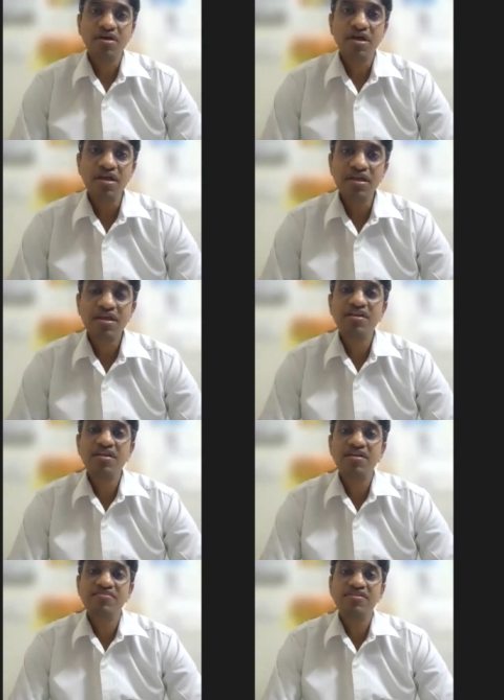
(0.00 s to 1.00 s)
any kidney
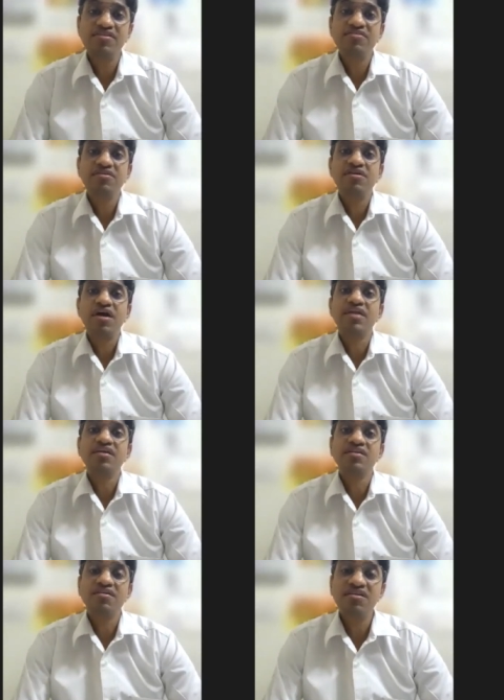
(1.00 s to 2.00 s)
disease at
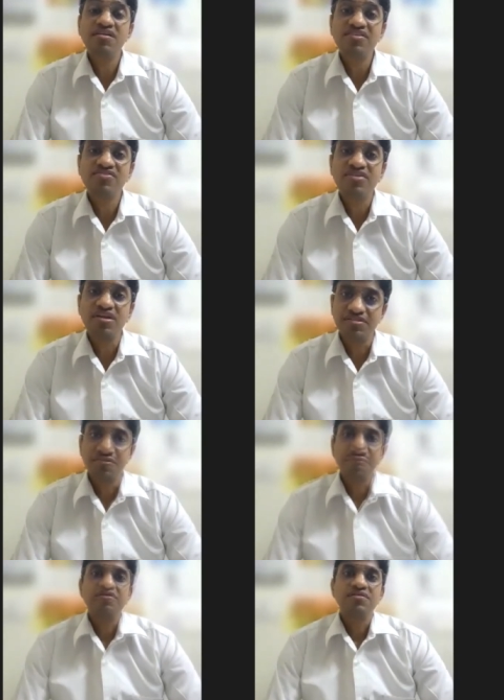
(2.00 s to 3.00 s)
an early stage.